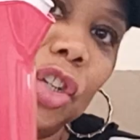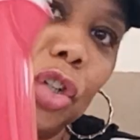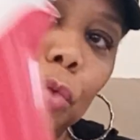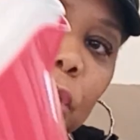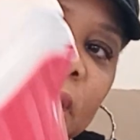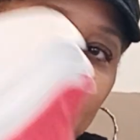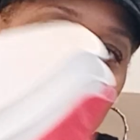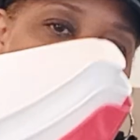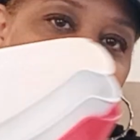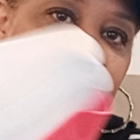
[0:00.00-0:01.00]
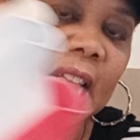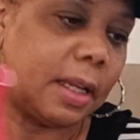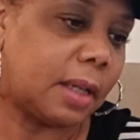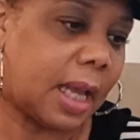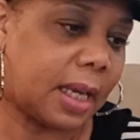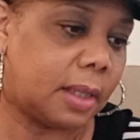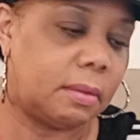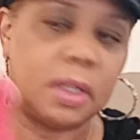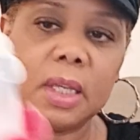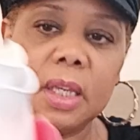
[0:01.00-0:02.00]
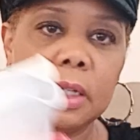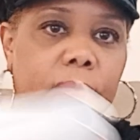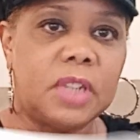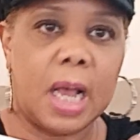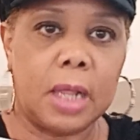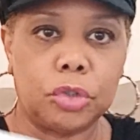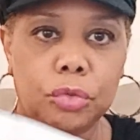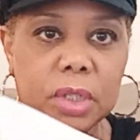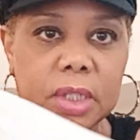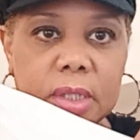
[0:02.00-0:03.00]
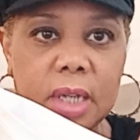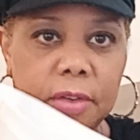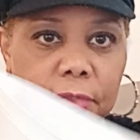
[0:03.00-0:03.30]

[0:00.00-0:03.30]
stuff like this. I had a kit of Dollar Tree stuff.